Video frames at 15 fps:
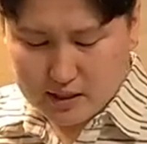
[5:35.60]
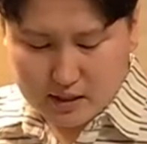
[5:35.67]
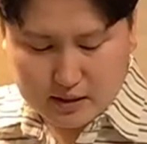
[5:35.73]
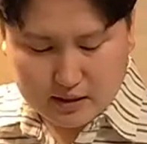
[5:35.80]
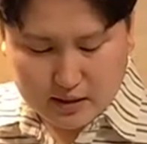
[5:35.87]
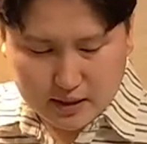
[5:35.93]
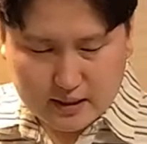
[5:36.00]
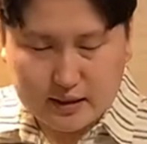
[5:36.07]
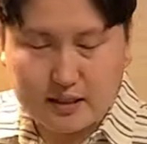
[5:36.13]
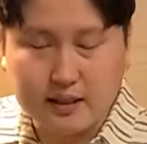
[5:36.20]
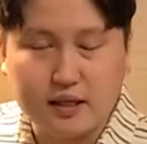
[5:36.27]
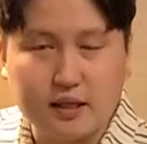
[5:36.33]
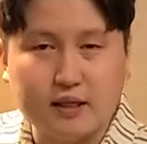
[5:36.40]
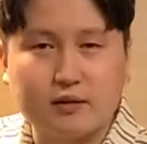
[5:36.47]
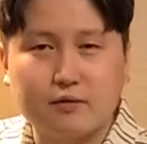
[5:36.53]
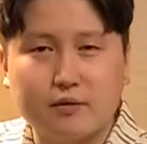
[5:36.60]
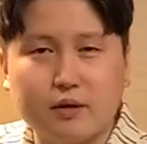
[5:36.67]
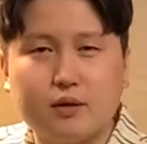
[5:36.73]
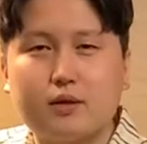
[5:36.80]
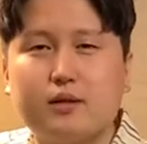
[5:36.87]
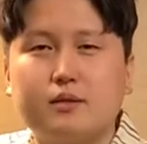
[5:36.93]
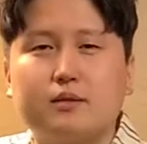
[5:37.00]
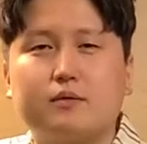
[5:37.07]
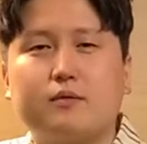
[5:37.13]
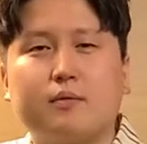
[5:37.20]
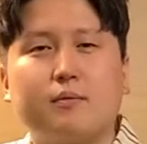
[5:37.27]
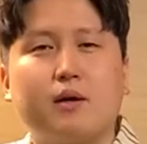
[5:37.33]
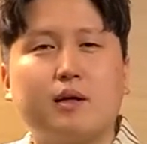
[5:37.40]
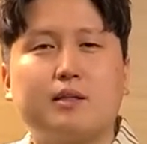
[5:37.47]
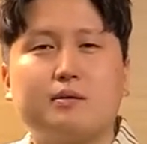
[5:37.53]
it, it, it really
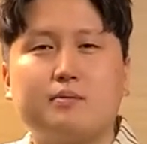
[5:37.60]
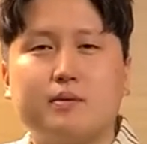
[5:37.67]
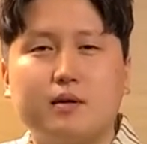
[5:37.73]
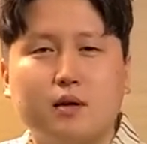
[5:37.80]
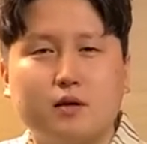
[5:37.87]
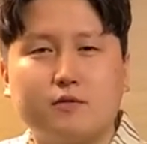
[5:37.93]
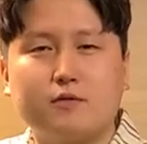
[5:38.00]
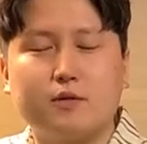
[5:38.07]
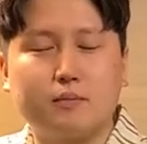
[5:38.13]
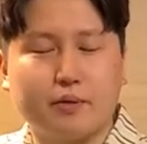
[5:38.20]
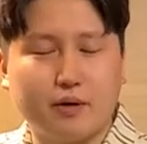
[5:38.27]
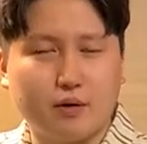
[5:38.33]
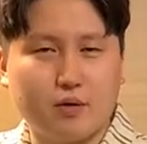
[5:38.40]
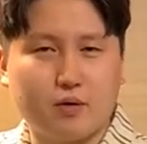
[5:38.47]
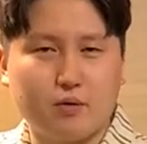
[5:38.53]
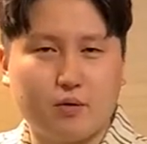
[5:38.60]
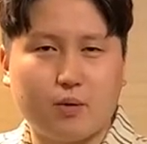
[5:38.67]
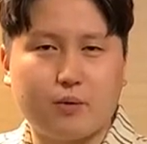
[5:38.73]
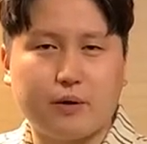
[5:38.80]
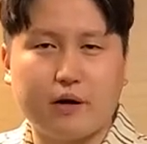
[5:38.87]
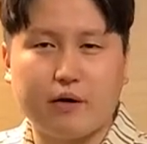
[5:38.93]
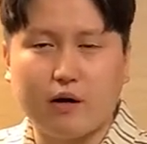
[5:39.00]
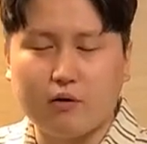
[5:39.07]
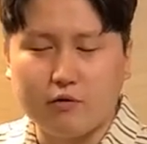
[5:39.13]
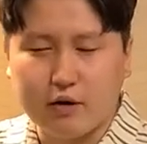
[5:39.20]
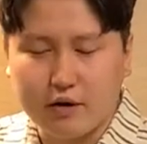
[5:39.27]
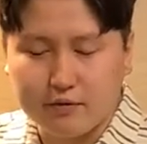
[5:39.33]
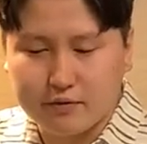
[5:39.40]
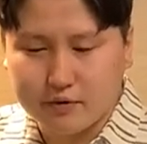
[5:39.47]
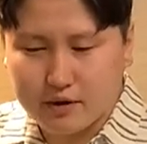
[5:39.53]
reminds me of the beer Corona,
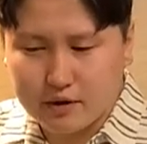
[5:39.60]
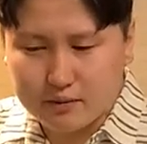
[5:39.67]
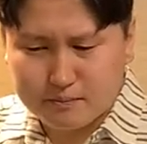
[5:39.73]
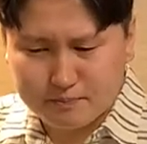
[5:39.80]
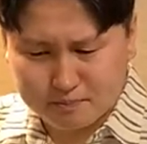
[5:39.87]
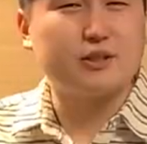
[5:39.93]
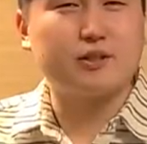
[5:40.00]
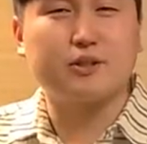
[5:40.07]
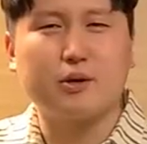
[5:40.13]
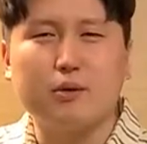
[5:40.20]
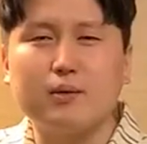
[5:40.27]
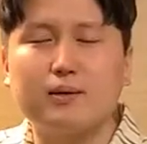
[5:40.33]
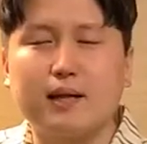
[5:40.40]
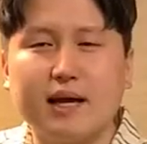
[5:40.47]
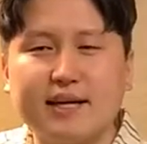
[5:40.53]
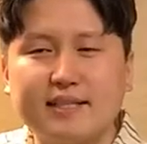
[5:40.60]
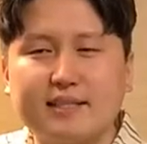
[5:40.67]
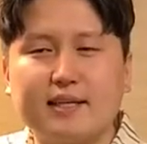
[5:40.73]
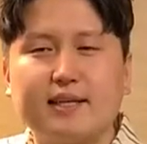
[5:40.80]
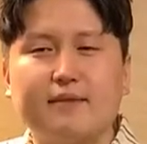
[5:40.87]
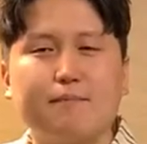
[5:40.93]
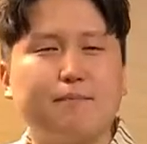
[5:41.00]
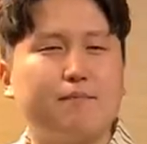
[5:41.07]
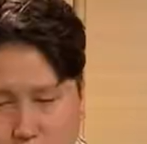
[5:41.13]
however, so light that it